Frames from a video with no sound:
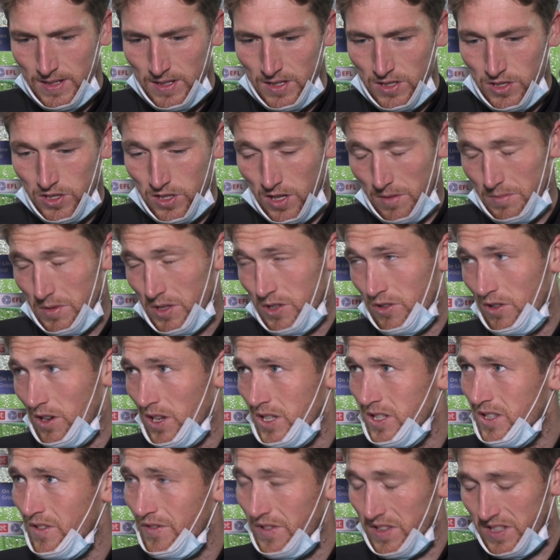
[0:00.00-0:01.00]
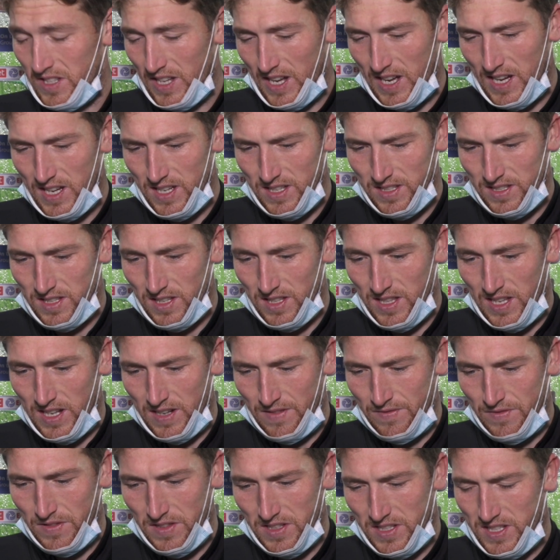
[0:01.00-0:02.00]
stop the cross for starters, and
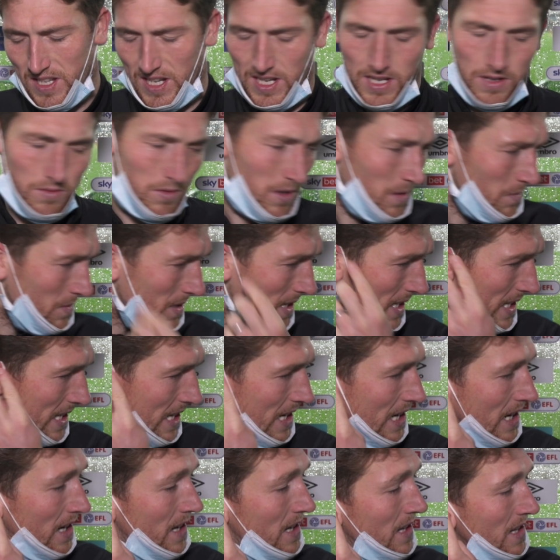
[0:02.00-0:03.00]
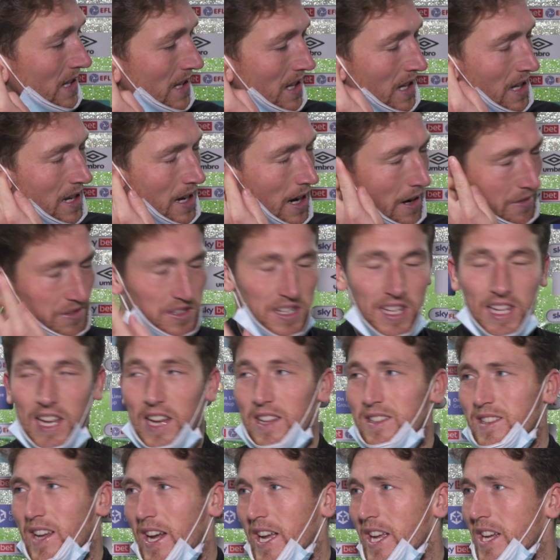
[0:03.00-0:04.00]
then for the second one we need to obviously
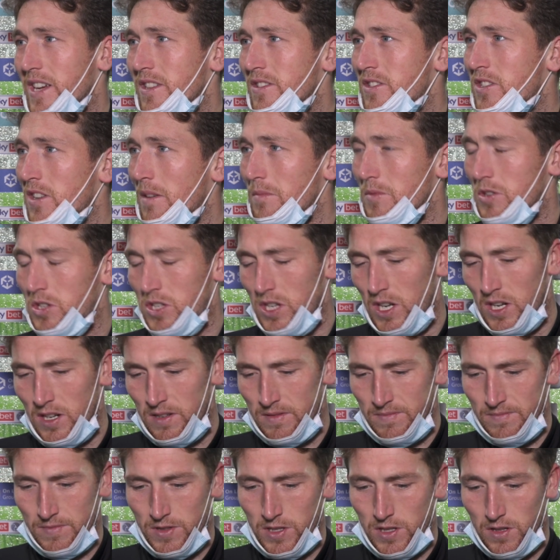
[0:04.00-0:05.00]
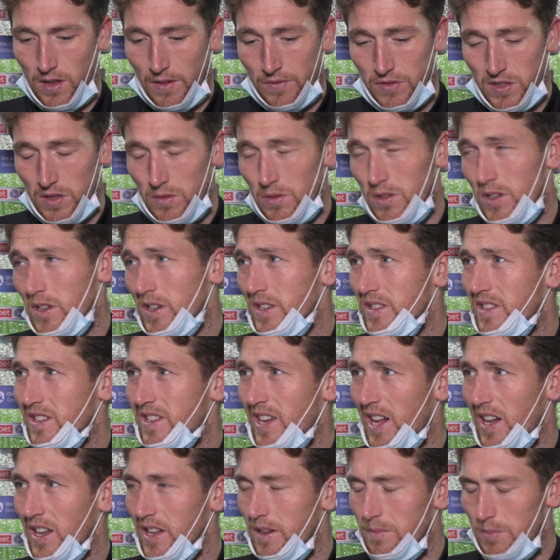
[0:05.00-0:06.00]
get tighter and stop the shot, because obviously we know he's a
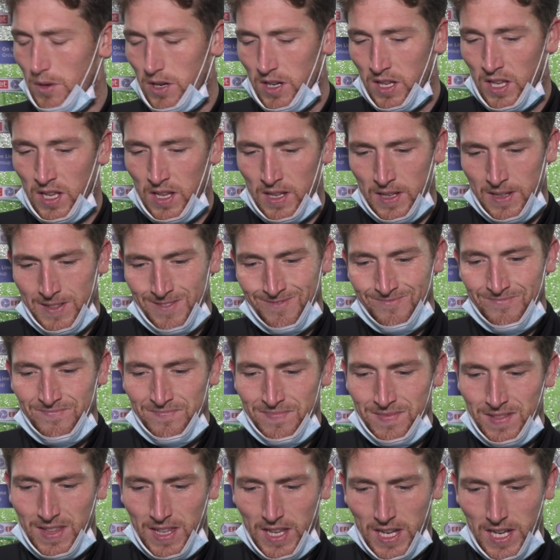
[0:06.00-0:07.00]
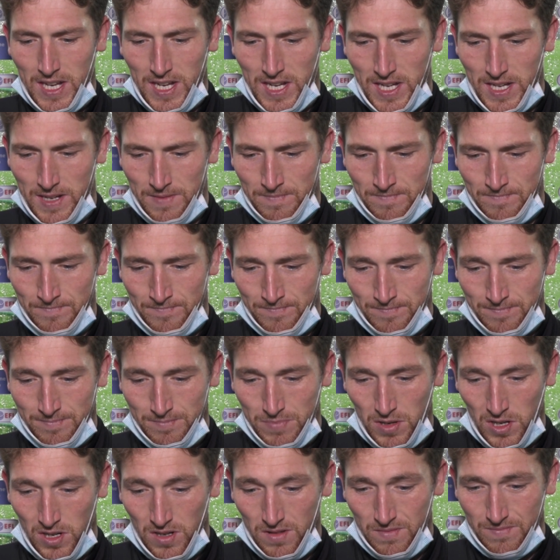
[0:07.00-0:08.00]
talented boy.
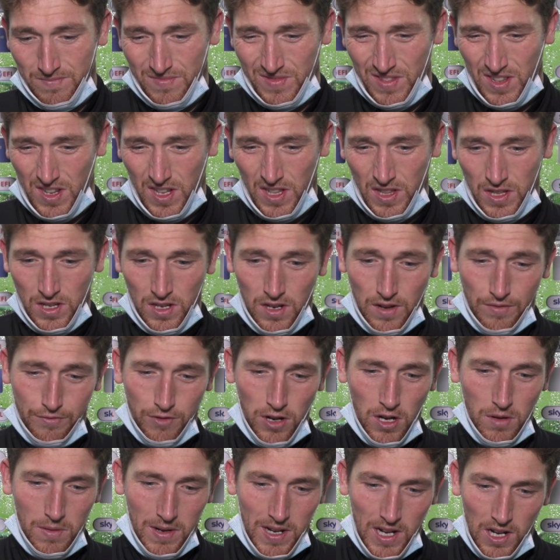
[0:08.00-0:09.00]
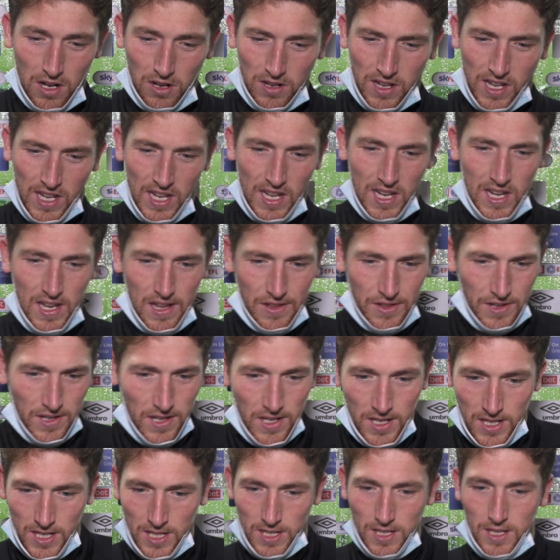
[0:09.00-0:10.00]
But on the overall, when you look at it, I
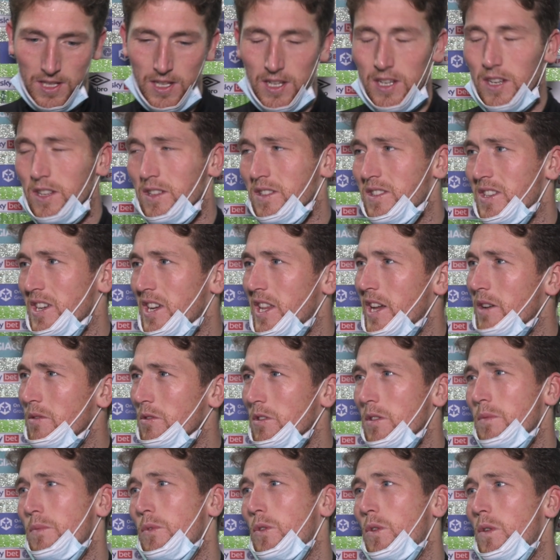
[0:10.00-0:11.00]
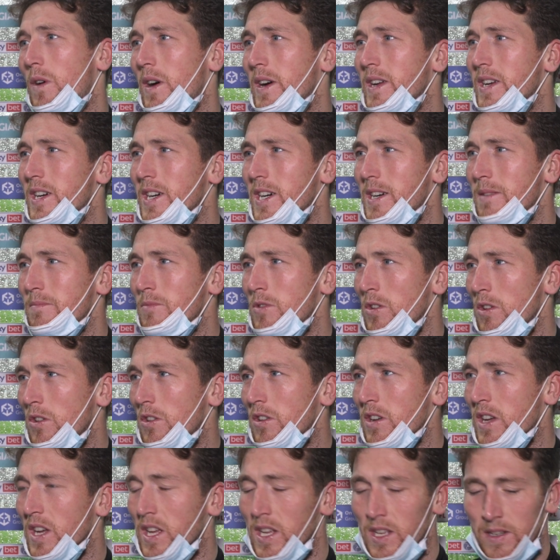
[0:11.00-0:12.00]
think you can say that we were quite
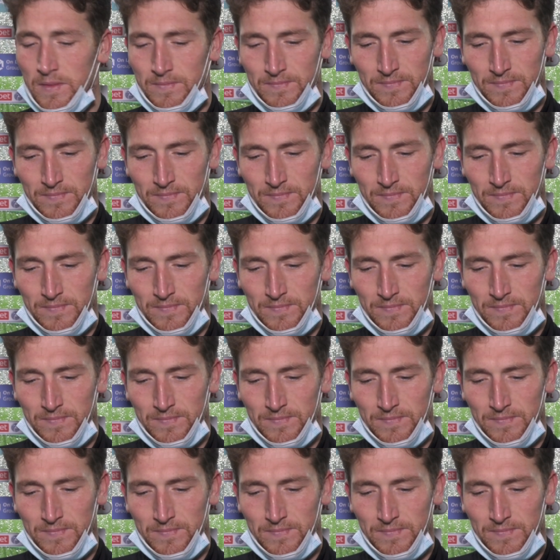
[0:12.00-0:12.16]
unlucky.